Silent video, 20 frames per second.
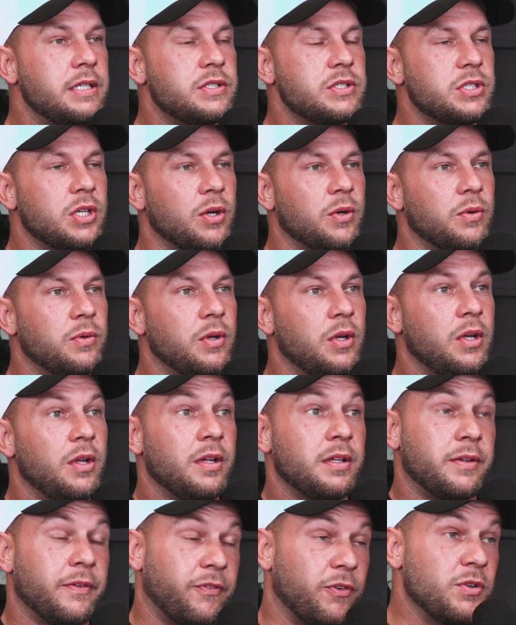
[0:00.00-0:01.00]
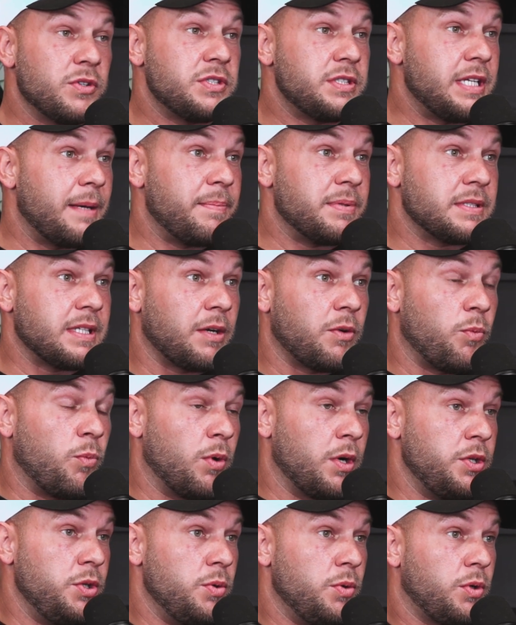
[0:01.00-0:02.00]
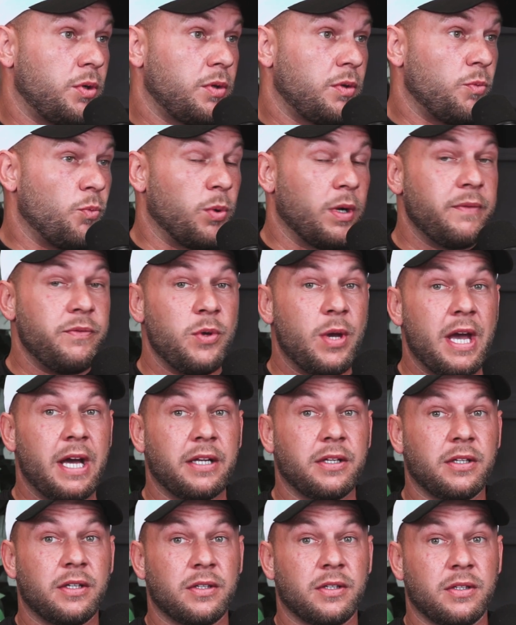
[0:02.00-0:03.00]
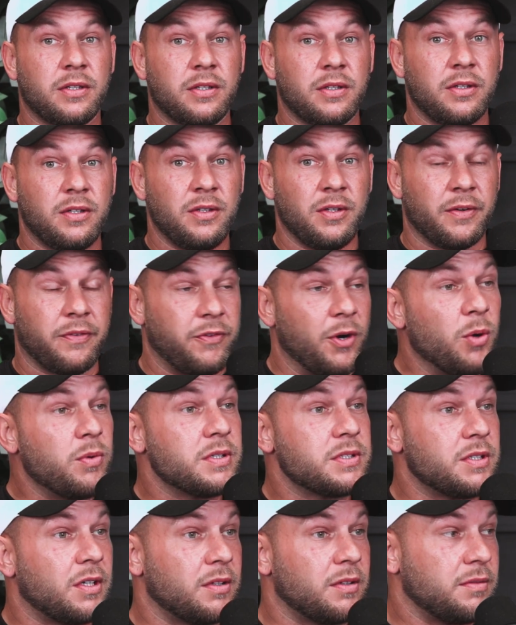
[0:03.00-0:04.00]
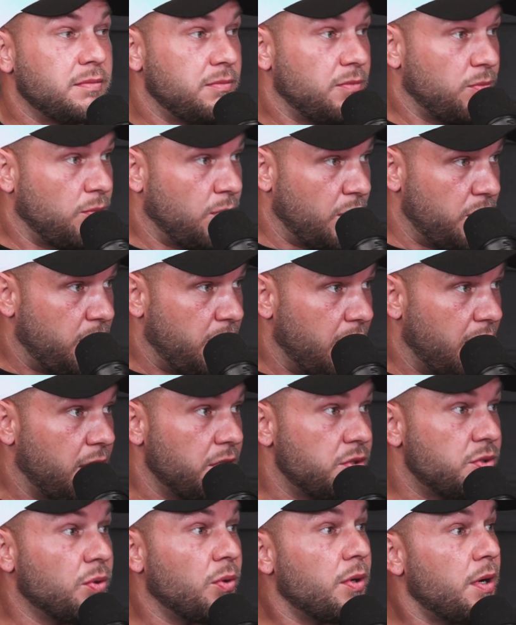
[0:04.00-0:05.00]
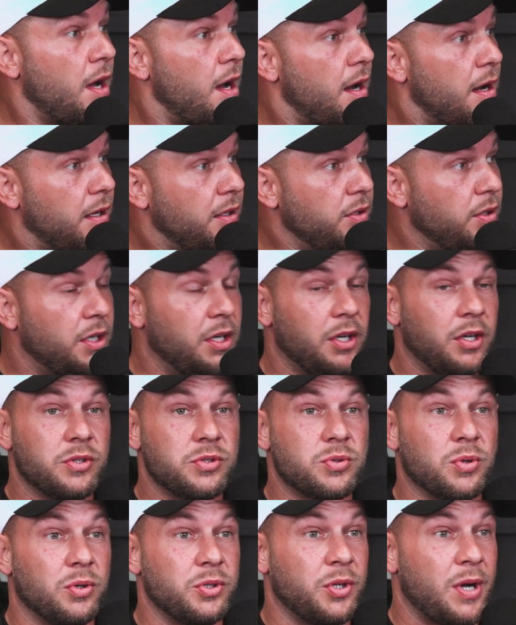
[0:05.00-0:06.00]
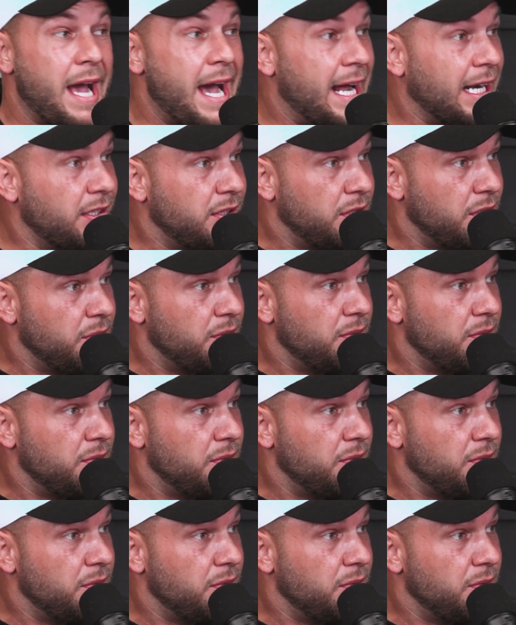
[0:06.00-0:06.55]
so the first step is like, what have you had your focus on? What you can control or not? You can control your attitude,